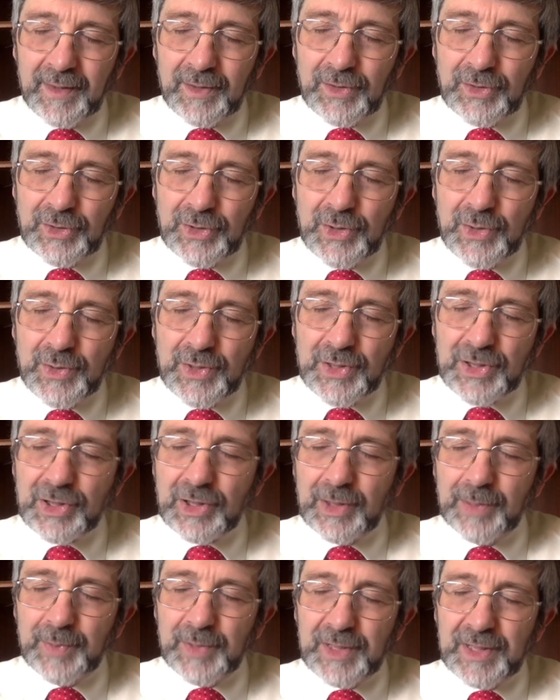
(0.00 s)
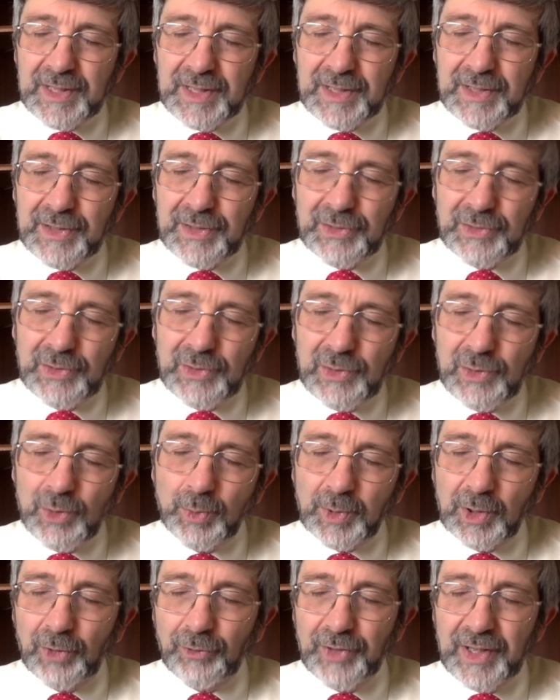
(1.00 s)
through the scriptures and through your
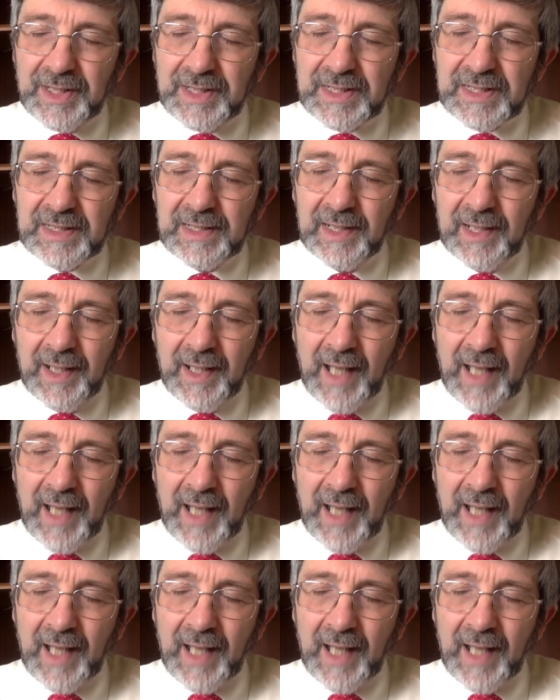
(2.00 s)
prophets